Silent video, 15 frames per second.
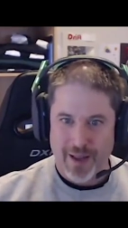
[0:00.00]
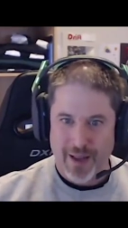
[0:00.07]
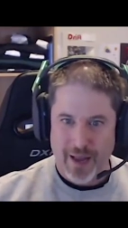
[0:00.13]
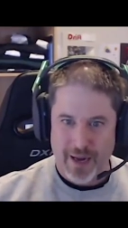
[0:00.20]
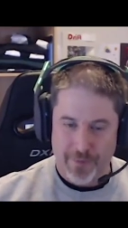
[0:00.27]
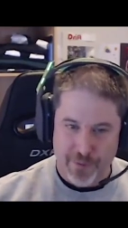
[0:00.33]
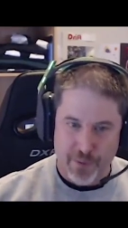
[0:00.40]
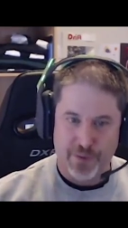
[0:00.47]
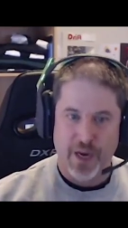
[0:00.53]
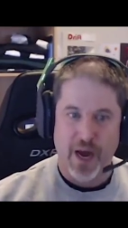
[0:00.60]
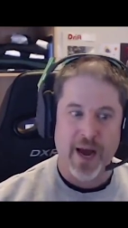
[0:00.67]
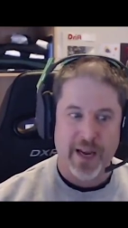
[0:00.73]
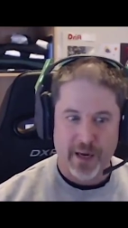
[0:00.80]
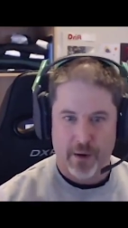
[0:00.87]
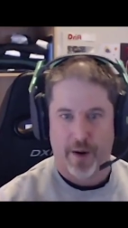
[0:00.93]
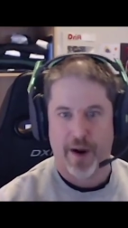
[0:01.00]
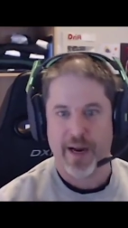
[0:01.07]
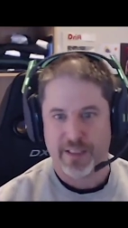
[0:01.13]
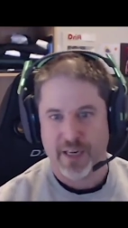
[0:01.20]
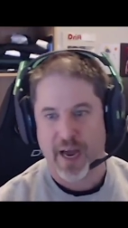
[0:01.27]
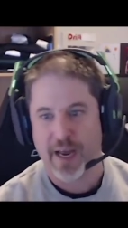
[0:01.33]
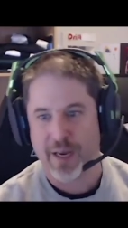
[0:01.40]
And if you die,
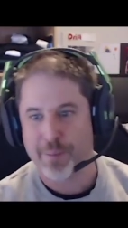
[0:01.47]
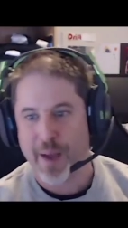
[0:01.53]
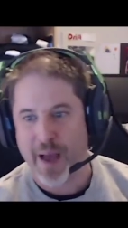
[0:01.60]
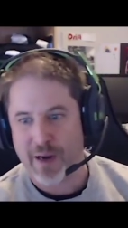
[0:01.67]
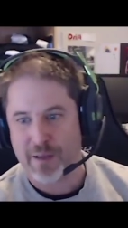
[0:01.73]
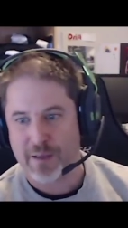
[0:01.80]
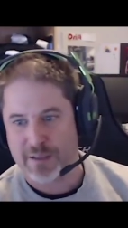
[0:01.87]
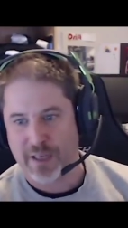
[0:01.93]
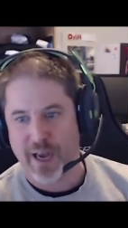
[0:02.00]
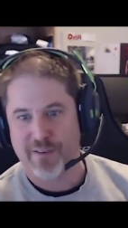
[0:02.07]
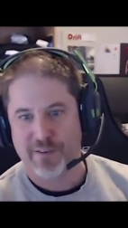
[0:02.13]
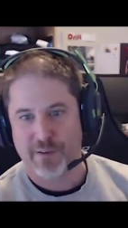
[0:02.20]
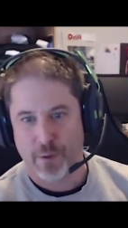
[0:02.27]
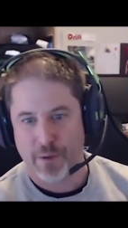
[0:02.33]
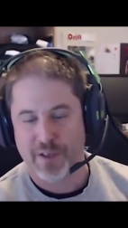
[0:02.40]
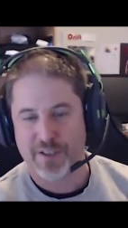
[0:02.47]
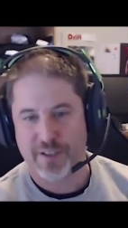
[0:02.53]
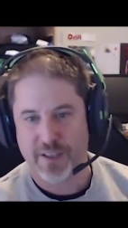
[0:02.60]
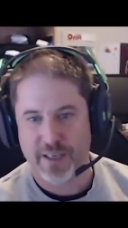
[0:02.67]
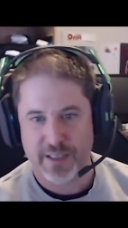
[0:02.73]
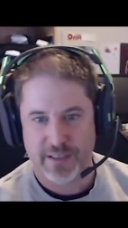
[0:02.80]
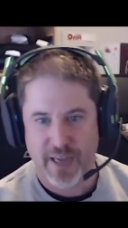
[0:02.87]
great, die in battle and die
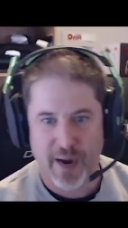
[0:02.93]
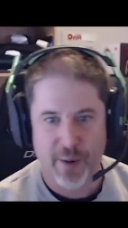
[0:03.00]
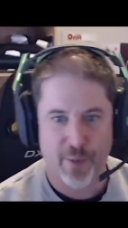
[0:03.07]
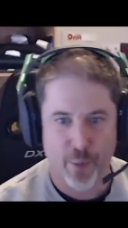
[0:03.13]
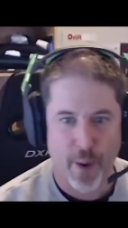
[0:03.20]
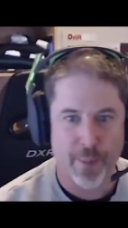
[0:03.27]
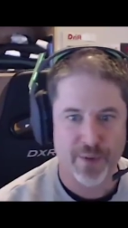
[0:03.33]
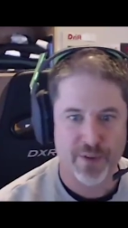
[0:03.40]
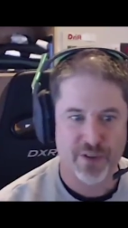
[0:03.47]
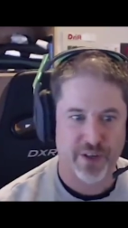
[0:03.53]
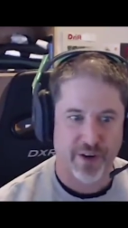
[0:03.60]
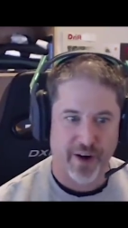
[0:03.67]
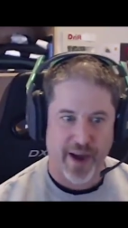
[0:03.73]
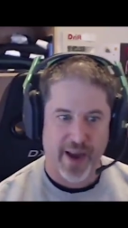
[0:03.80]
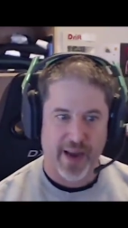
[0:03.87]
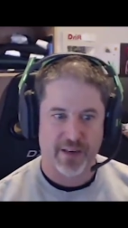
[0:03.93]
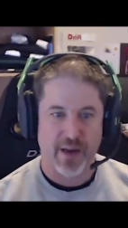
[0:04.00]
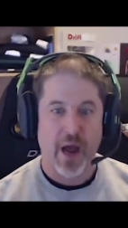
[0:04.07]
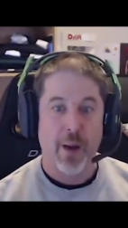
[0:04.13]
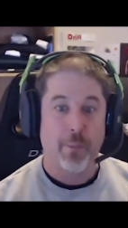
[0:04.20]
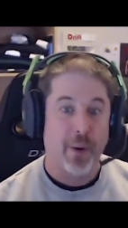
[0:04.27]
valorously and die with weapons in your hand.